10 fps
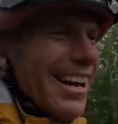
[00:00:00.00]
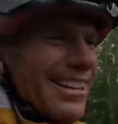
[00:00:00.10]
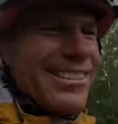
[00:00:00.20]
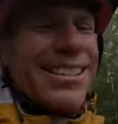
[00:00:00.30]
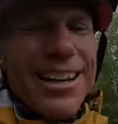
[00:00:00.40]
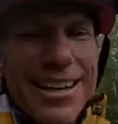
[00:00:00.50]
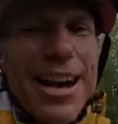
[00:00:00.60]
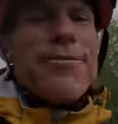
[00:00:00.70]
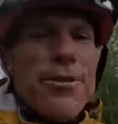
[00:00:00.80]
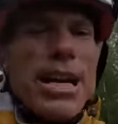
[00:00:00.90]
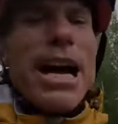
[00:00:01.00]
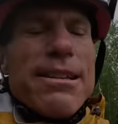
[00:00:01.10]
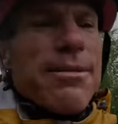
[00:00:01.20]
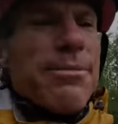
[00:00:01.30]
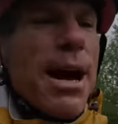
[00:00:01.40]
Just kidding, I freak
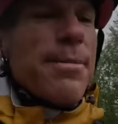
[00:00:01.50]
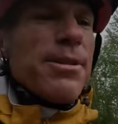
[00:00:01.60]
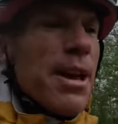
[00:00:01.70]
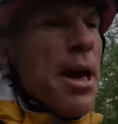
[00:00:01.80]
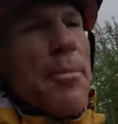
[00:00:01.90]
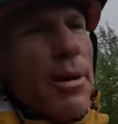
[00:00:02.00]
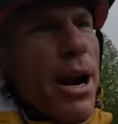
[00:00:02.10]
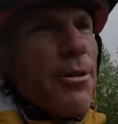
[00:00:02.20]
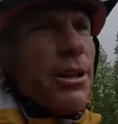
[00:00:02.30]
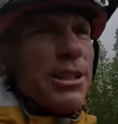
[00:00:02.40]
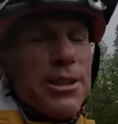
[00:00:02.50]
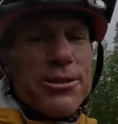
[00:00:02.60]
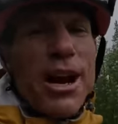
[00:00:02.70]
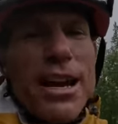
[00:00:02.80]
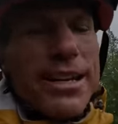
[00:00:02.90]
out sometimes, but I really do
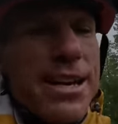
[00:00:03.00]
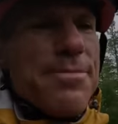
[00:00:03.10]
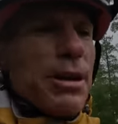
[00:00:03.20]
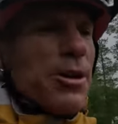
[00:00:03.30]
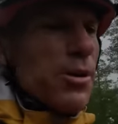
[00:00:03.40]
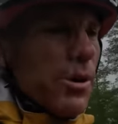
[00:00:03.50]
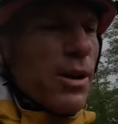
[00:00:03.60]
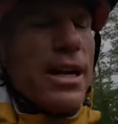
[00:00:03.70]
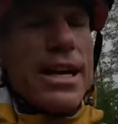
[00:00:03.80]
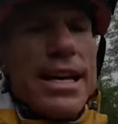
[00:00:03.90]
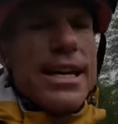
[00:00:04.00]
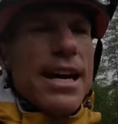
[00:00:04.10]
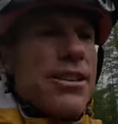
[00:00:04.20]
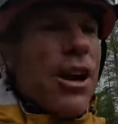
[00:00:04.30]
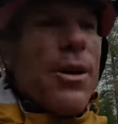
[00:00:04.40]
try to keep it cool,
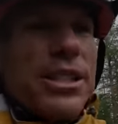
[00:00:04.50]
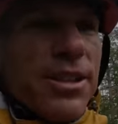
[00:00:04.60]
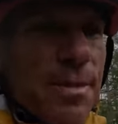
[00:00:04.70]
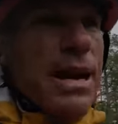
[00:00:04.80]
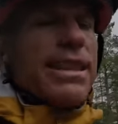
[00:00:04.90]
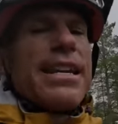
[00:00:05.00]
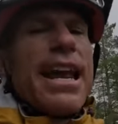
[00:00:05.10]
and you always just make the